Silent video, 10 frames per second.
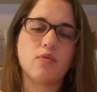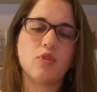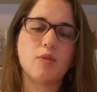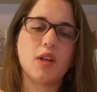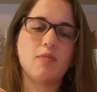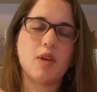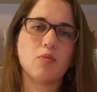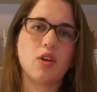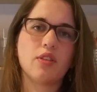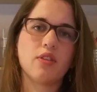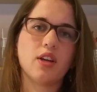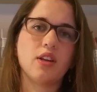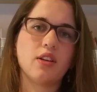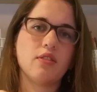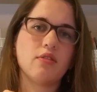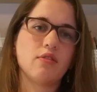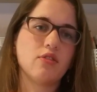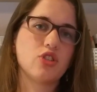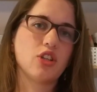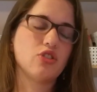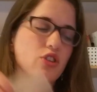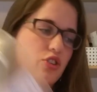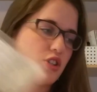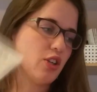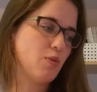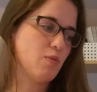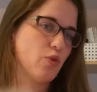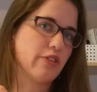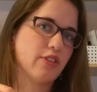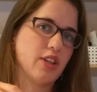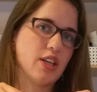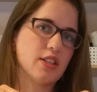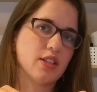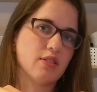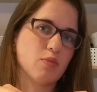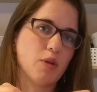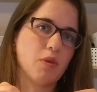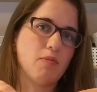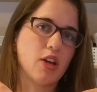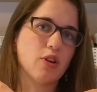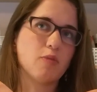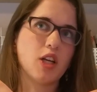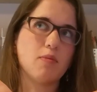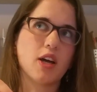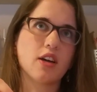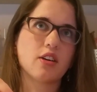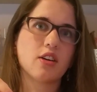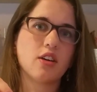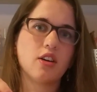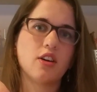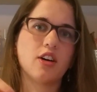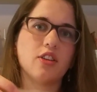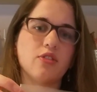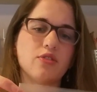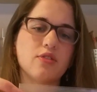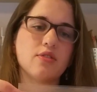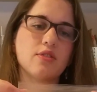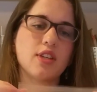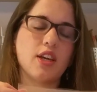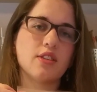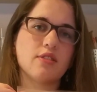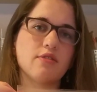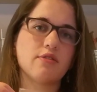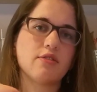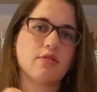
ribbon and memory thread, and she could charge a little bit more for these and probably make her money back on those skeins of